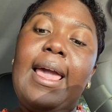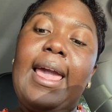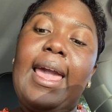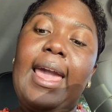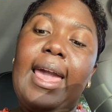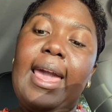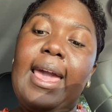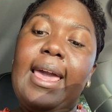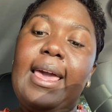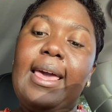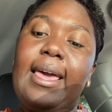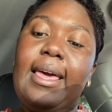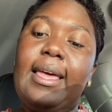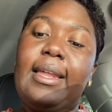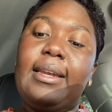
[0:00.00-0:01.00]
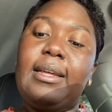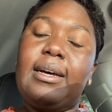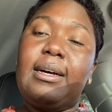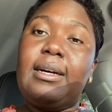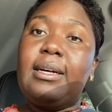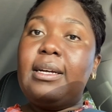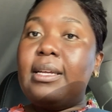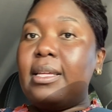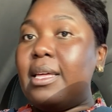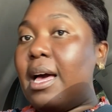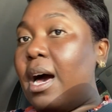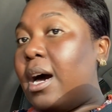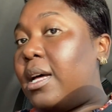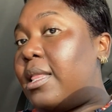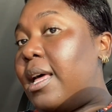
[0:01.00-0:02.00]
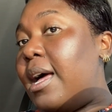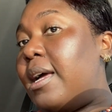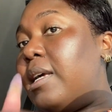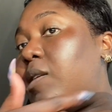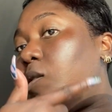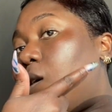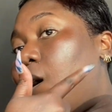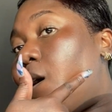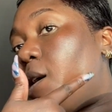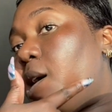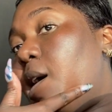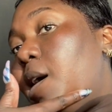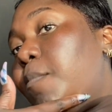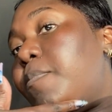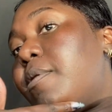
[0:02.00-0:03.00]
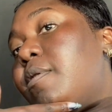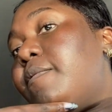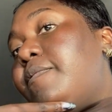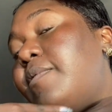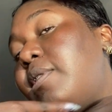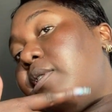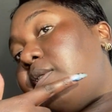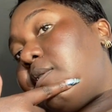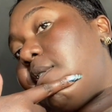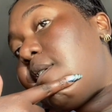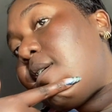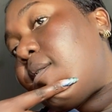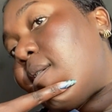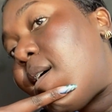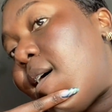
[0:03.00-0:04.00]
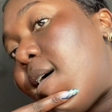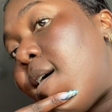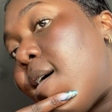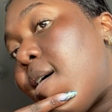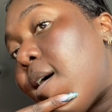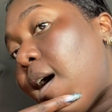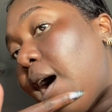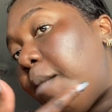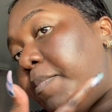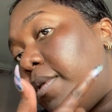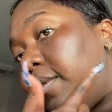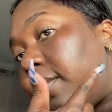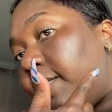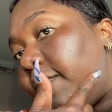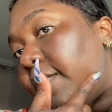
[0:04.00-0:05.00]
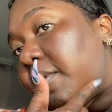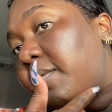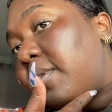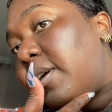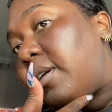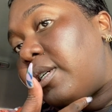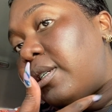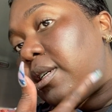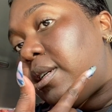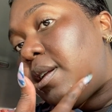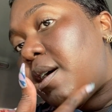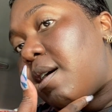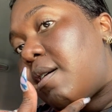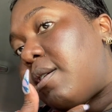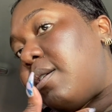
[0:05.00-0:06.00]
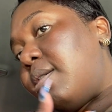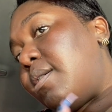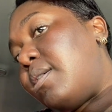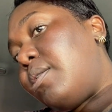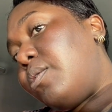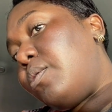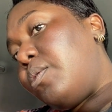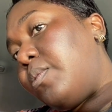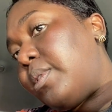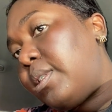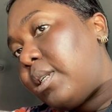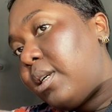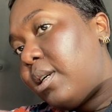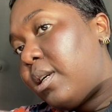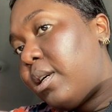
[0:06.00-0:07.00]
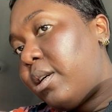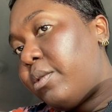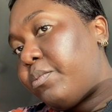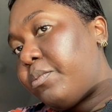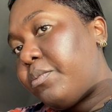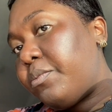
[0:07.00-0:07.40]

and y'all that is like a perfect shade like i put the foundation down here and do you see it